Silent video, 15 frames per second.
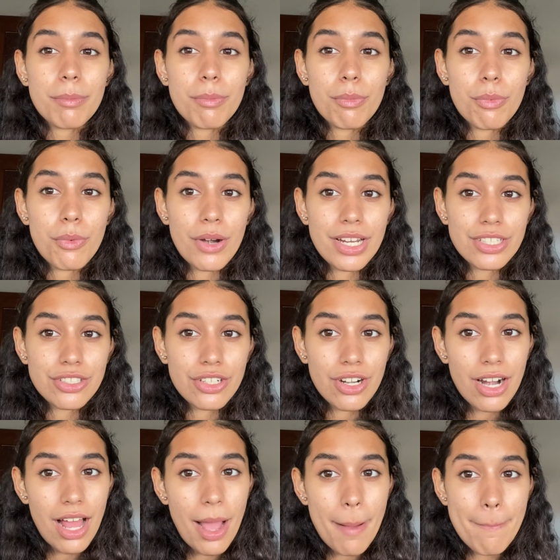
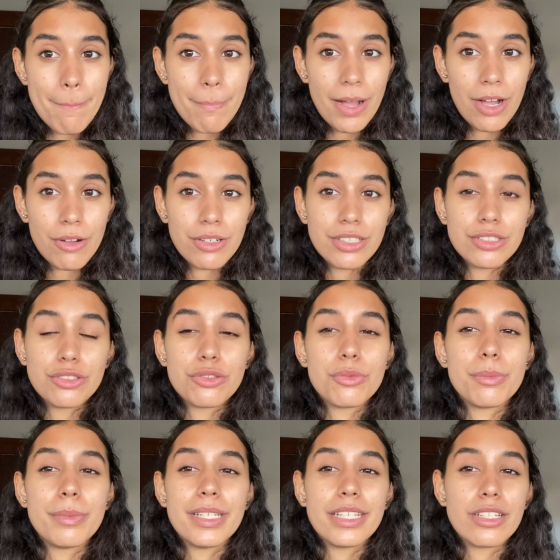pressure about it to
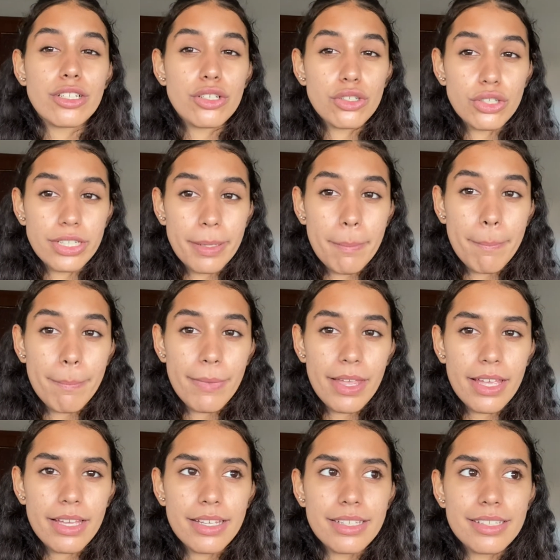be good in
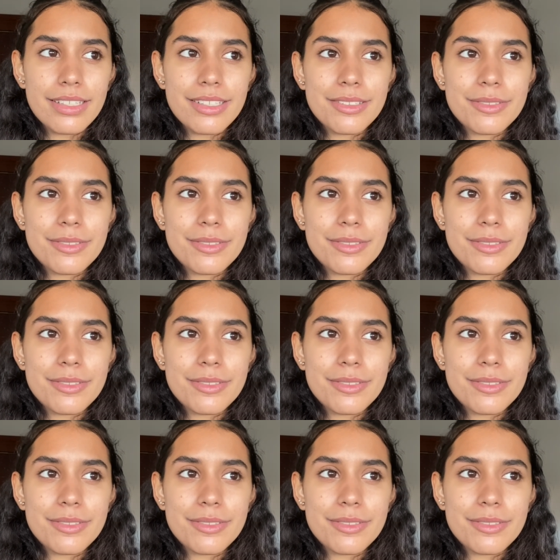bed.